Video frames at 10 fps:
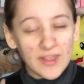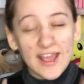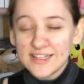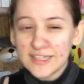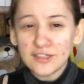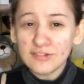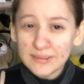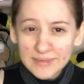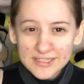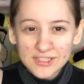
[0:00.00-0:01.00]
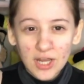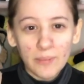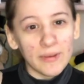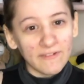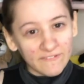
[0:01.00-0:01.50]
it sounds really messed
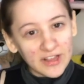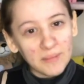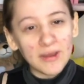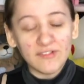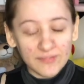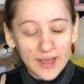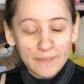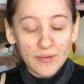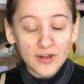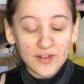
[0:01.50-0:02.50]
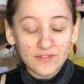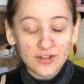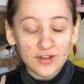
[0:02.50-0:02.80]
up, but if you think about it from that point of view,